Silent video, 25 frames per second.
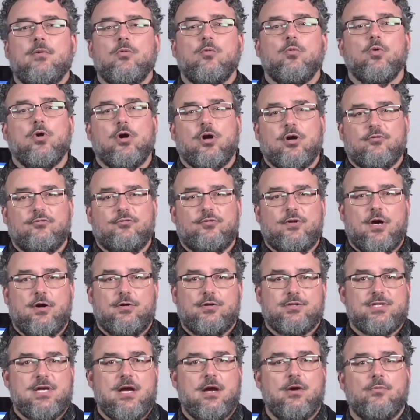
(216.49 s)

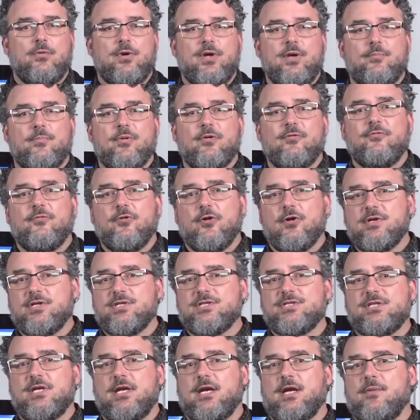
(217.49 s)
workflows, how we prefer to
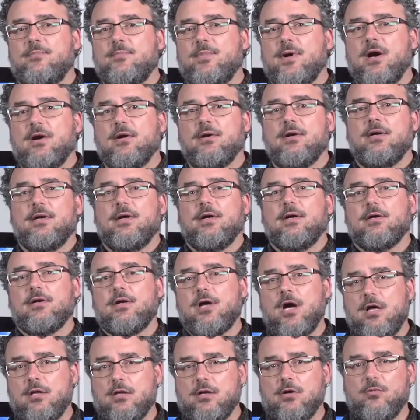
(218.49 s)
set up our
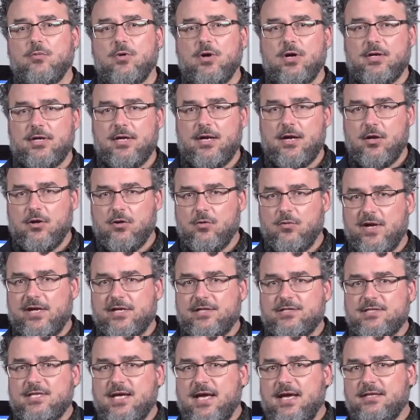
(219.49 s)
color work and our
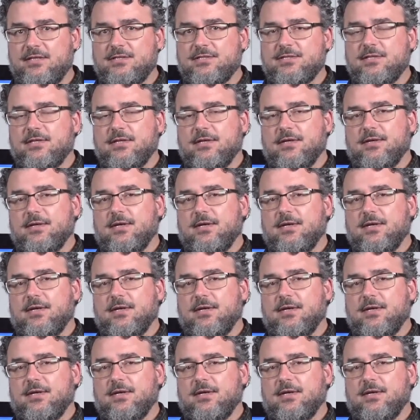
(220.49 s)
quick sets,